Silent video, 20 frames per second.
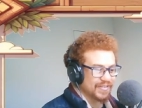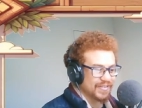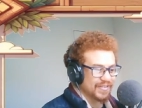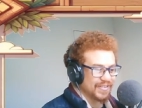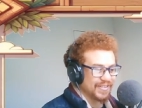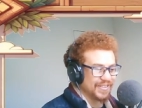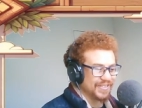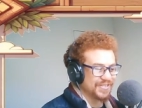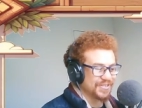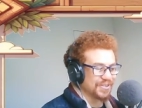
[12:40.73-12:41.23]

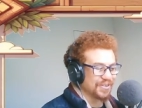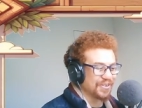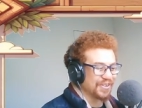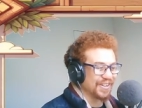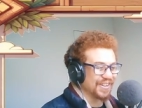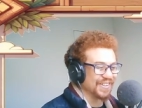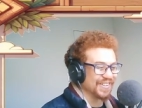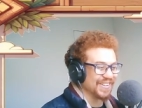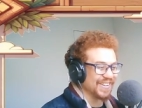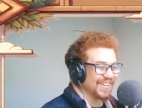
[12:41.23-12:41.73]
He's the
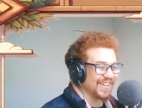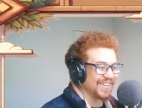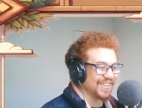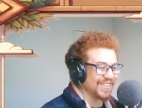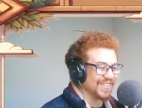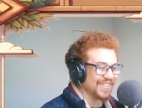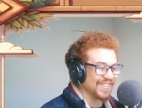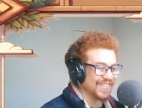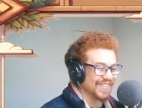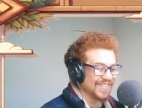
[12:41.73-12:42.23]
real
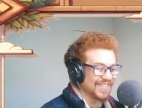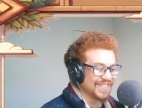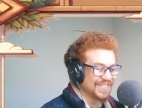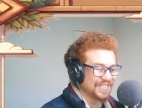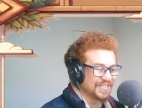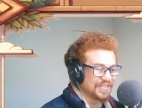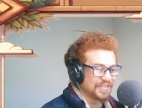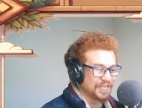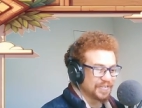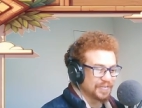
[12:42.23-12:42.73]
L.
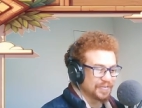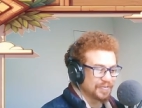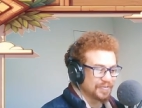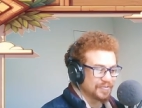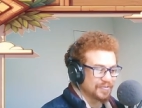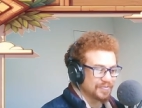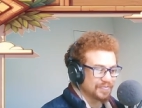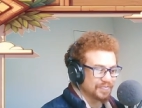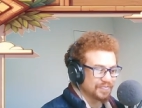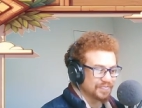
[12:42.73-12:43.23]

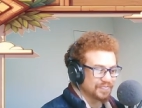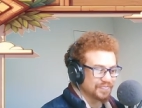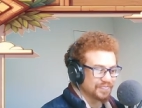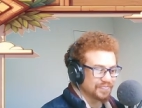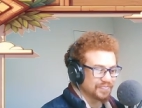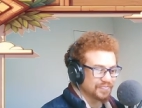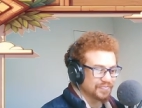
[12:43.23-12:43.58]
It's